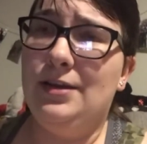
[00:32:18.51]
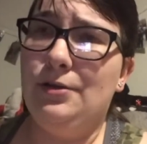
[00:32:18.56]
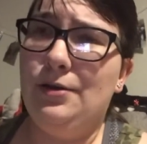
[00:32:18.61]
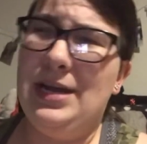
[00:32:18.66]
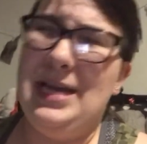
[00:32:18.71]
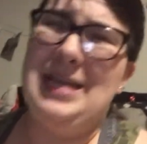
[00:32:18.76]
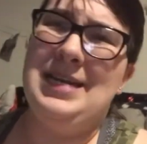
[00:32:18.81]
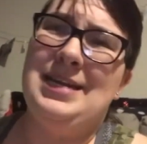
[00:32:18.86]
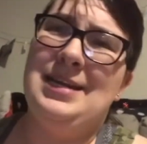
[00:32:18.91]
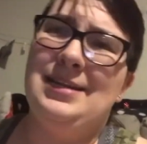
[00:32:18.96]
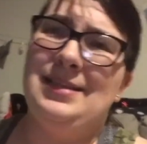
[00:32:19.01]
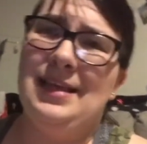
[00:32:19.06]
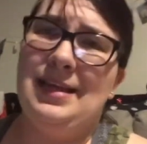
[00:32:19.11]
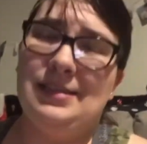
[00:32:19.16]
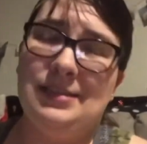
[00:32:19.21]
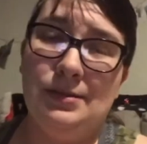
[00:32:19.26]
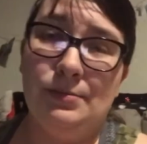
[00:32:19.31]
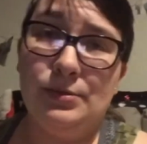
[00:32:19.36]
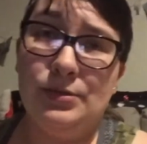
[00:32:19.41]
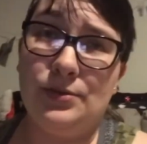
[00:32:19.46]
go ahead and hit that
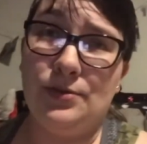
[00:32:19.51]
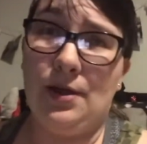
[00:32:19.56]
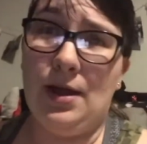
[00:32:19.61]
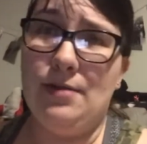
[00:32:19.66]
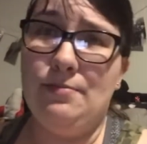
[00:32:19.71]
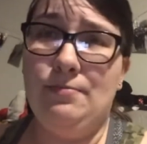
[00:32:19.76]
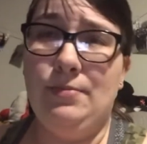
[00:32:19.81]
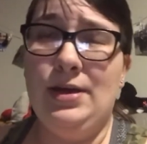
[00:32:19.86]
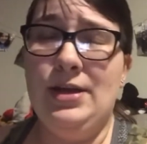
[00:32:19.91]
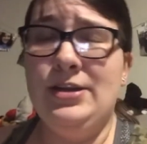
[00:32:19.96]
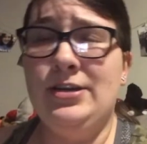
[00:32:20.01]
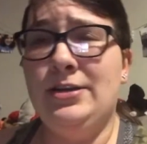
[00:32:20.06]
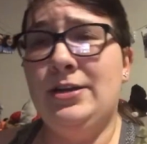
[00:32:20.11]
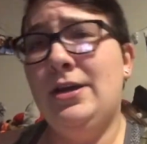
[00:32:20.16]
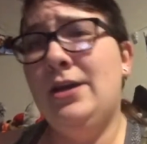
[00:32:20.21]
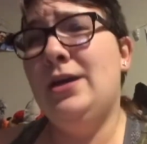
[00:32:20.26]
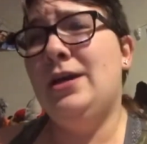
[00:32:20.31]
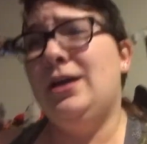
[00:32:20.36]
subscribe button.